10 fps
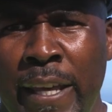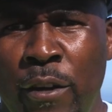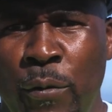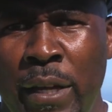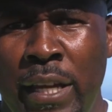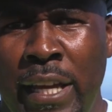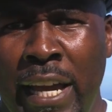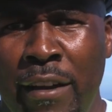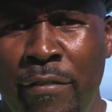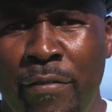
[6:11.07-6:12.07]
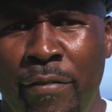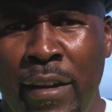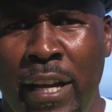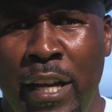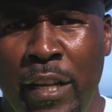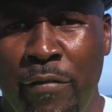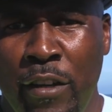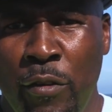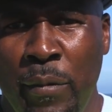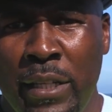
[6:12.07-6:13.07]
We have
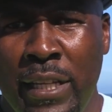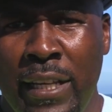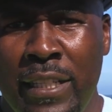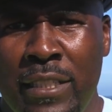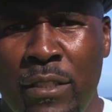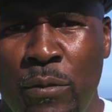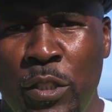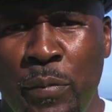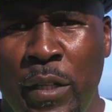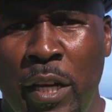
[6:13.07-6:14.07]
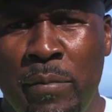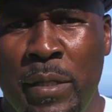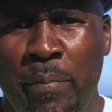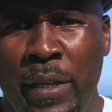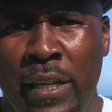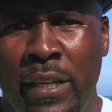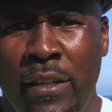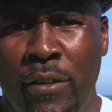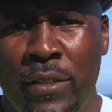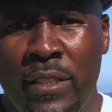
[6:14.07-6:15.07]
environmentalists, which becomes a big
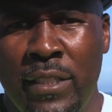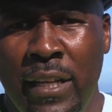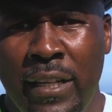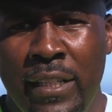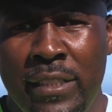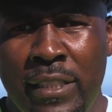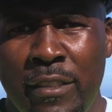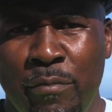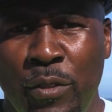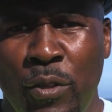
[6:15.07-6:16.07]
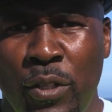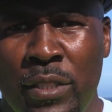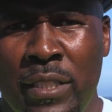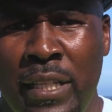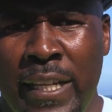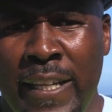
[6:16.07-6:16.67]
consideration because